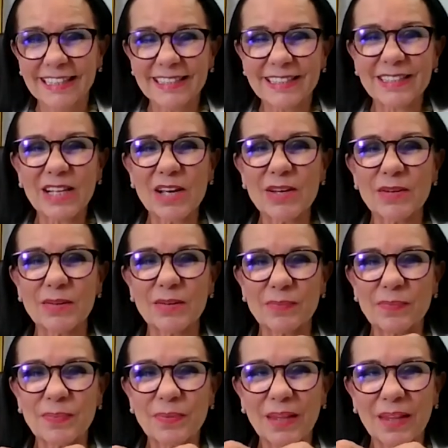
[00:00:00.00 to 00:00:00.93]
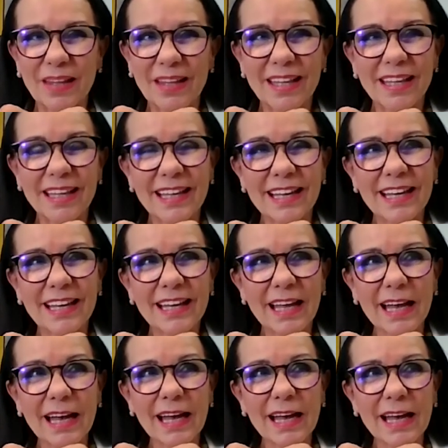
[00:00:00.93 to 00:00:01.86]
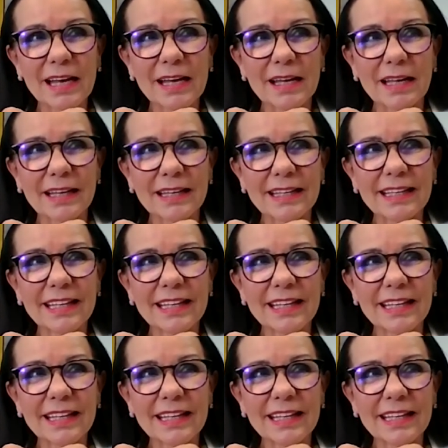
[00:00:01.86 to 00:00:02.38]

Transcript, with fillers: So, uh,